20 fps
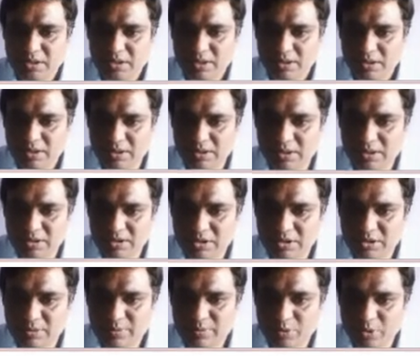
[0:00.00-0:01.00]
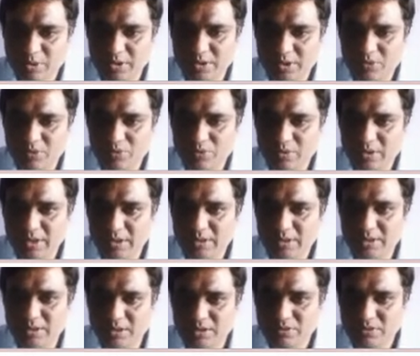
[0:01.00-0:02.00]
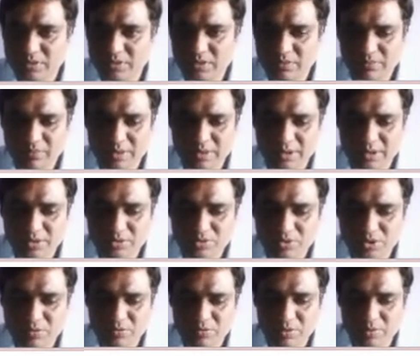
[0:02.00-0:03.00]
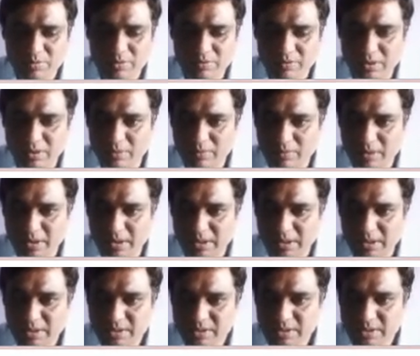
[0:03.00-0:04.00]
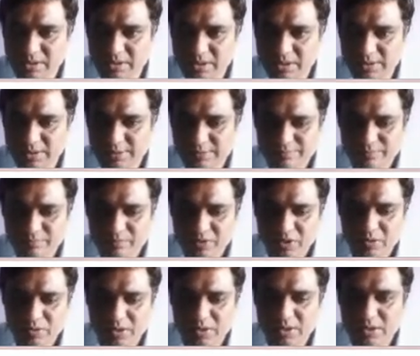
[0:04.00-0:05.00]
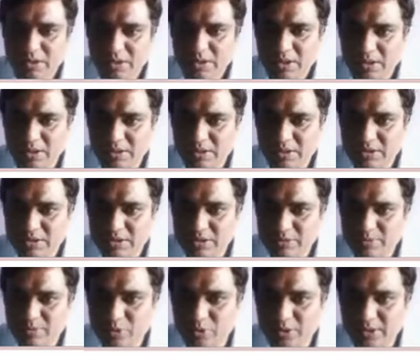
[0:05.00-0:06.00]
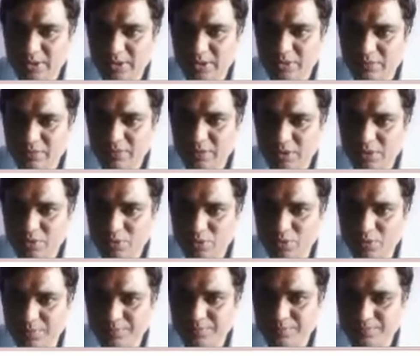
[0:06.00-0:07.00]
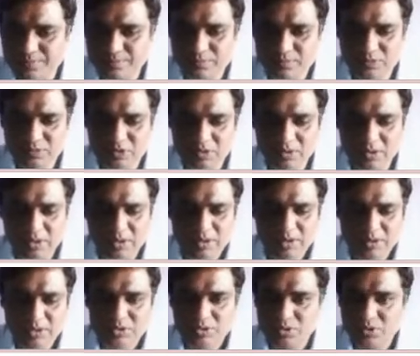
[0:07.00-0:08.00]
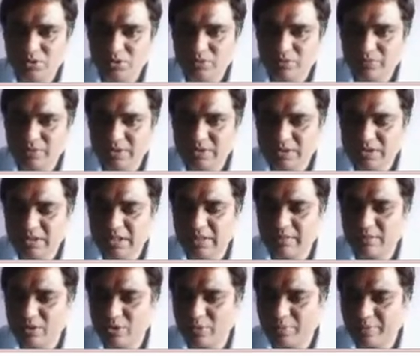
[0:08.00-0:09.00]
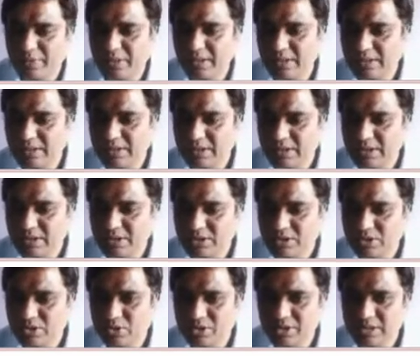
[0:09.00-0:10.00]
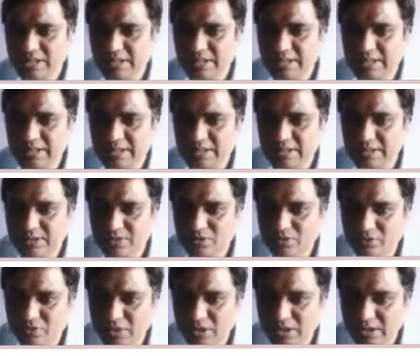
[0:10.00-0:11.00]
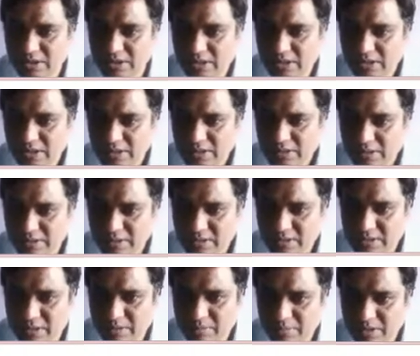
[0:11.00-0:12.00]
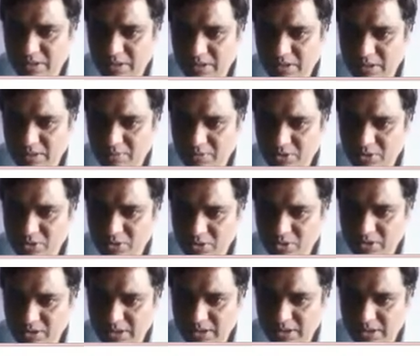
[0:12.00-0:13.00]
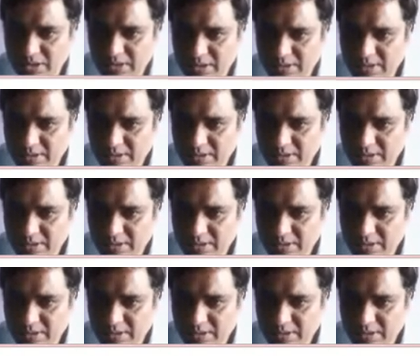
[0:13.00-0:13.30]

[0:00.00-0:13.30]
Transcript: then this is 0.1, this is 1 farad, so it will be 1 by S. Okay, and this is 0.1 ohm. Okay. So first I will obtain the short circuit current. So for that, this terminal, let me short circuit.